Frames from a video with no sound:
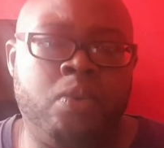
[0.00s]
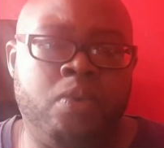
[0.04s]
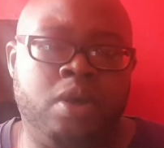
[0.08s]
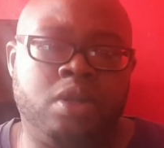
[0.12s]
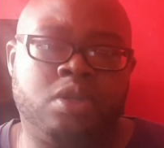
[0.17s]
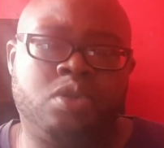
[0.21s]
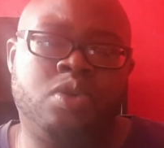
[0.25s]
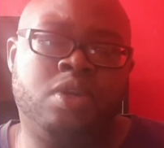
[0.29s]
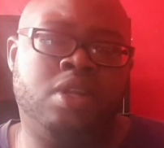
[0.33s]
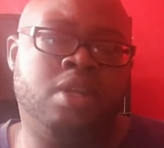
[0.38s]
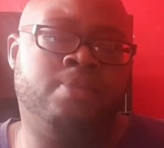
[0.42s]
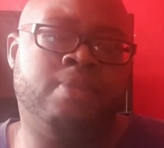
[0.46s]

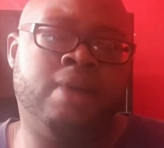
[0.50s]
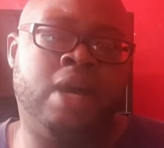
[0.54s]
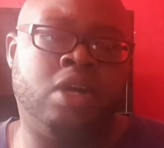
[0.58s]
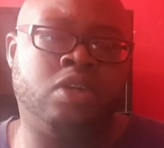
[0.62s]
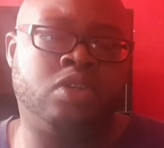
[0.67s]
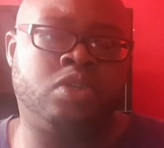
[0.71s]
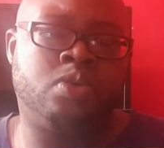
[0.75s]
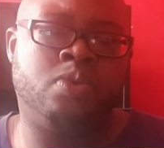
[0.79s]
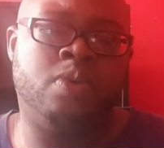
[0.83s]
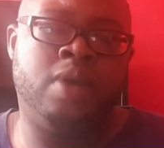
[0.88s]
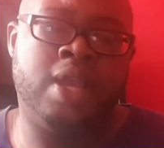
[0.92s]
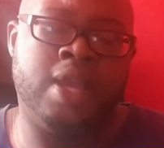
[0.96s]
what, 20
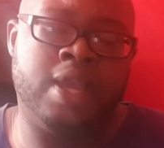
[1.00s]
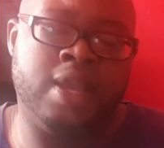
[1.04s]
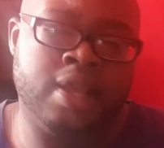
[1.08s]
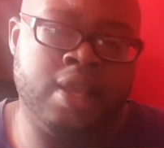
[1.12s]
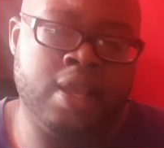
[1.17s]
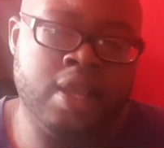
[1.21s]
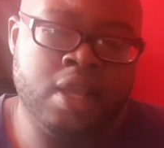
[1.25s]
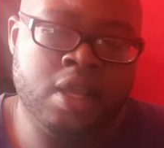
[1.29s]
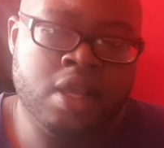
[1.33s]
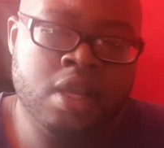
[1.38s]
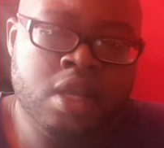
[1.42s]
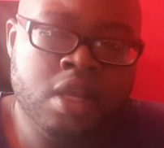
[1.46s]
miles away,
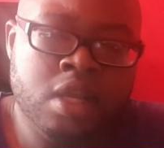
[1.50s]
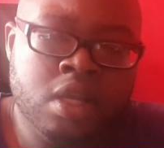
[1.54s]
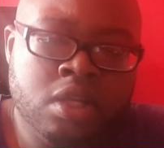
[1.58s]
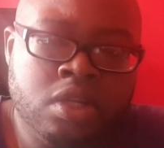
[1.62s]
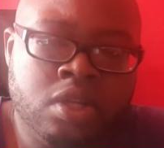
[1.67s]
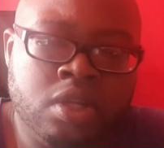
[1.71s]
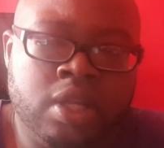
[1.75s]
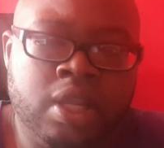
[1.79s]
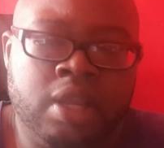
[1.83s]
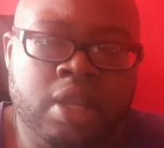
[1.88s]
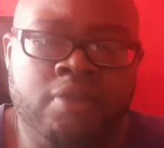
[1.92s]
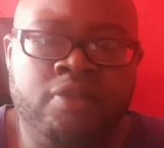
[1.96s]

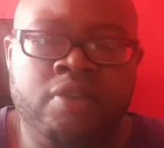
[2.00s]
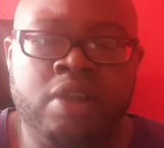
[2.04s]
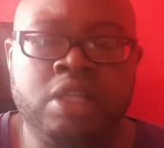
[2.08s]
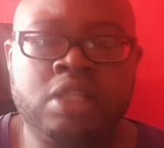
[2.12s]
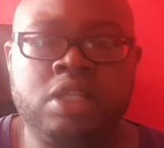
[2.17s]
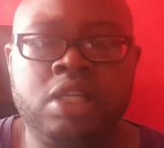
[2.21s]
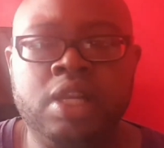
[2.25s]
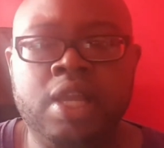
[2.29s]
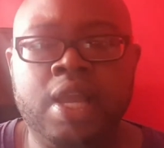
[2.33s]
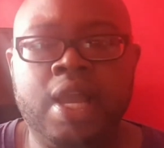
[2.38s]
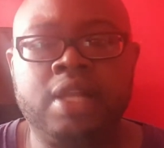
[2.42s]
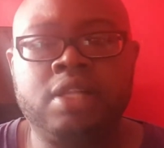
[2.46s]
so they
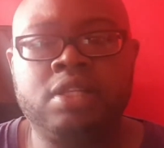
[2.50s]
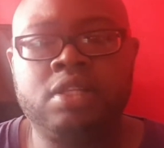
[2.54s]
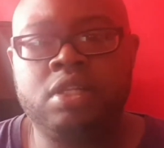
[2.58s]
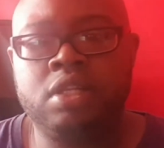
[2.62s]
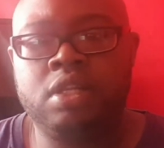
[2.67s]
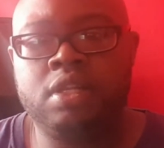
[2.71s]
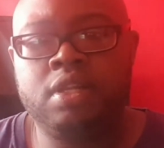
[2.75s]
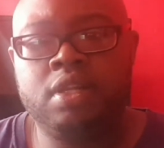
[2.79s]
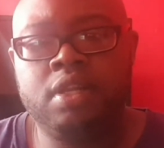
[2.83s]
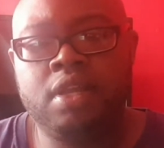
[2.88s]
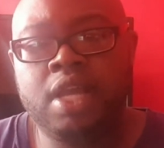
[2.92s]
eventually had to